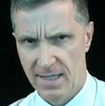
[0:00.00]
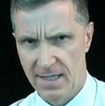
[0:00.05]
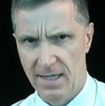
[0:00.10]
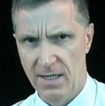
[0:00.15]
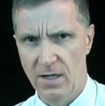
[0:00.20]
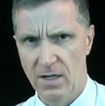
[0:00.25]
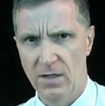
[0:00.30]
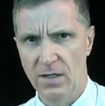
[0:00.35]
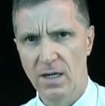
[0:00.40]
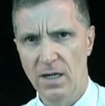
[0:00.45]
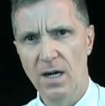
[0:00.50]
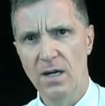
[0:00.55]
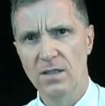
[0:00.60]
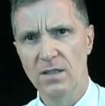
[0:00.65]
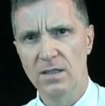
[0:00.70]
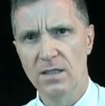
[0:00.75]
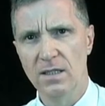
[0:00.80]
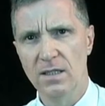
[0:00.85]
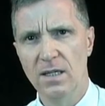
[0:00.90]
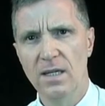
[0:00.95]
in Hong
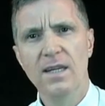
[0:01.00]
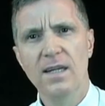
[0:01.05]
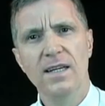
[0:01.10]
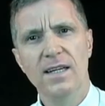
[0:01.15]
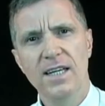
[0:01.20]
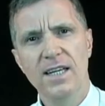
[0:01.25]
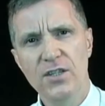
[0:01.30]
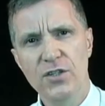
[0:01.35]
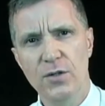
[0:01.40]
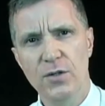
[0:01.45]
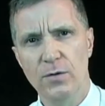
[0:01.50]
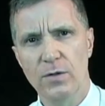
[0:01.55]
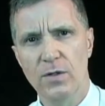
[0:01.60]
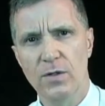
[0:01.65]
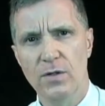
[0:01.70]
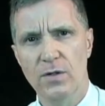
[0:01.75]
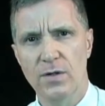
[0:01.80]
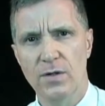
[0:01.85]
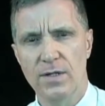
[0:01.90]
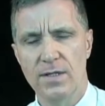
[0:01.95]
Kong in due
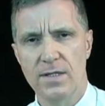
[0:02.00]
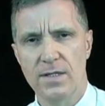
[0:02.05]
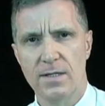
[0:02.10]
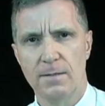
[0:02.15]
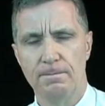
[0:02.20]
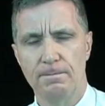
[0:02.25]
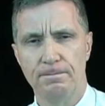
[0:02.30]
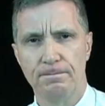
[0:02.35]
course?